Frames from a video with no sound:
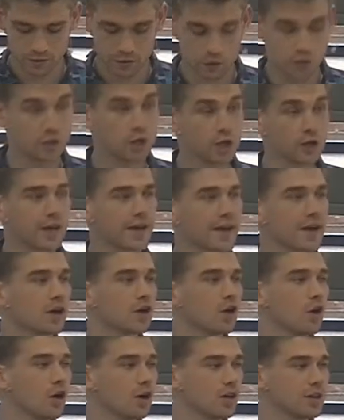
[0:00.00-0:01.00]
Just looking
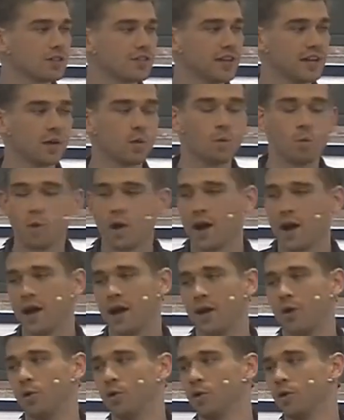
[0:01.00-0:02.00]
at God and saying,
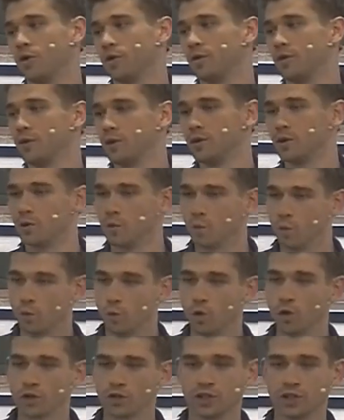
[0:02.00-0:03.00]
wow,
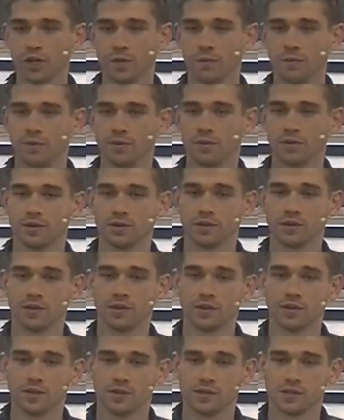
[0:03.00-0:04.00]
worship.
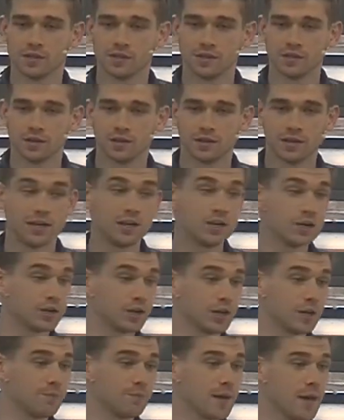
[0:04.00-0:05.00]
And
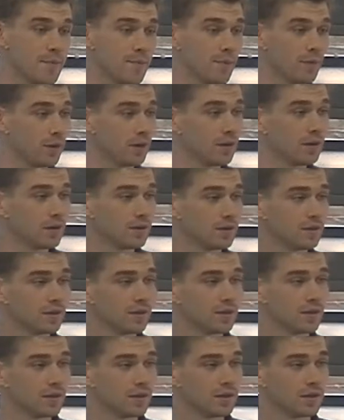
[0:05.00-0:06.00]
looking at people
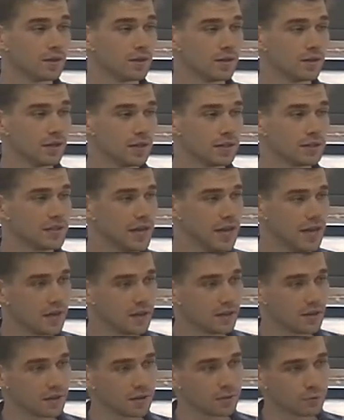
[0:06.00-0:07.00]
and
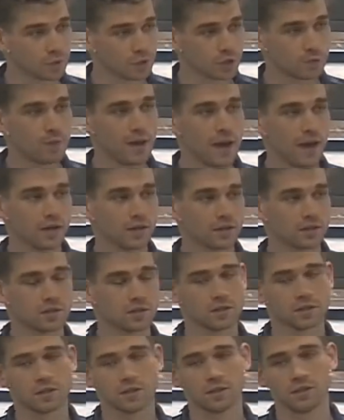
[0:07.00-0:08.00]
saying,
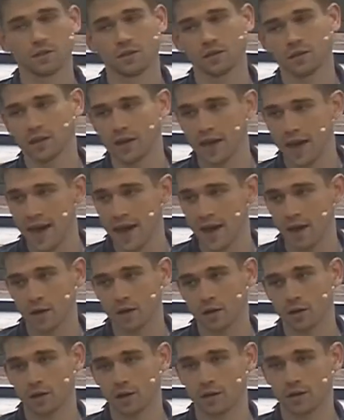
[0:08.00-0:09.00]
respect,
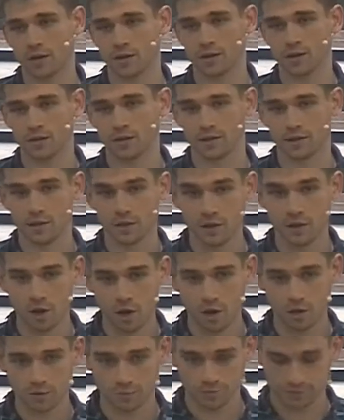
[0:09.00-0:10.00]
care,
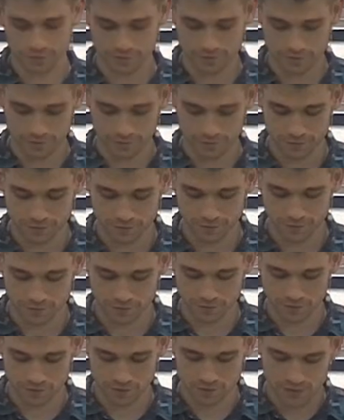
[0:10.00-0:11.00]
love.
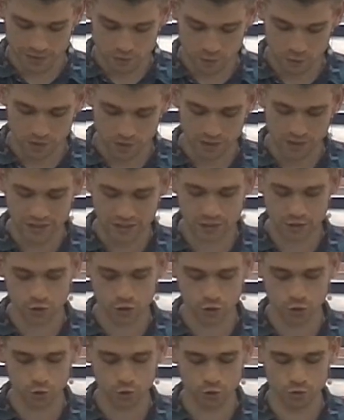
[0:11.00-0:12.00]
That's what I need to
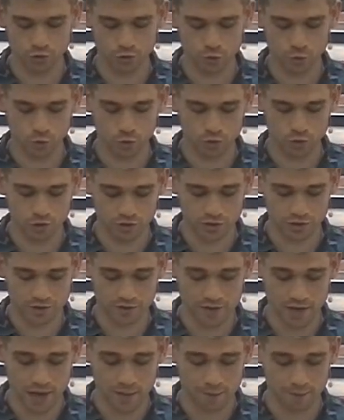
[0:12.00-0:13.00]
show towards
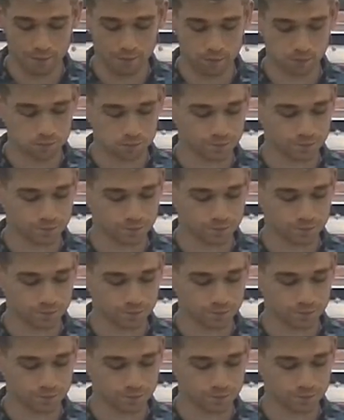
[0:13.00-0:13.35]
them.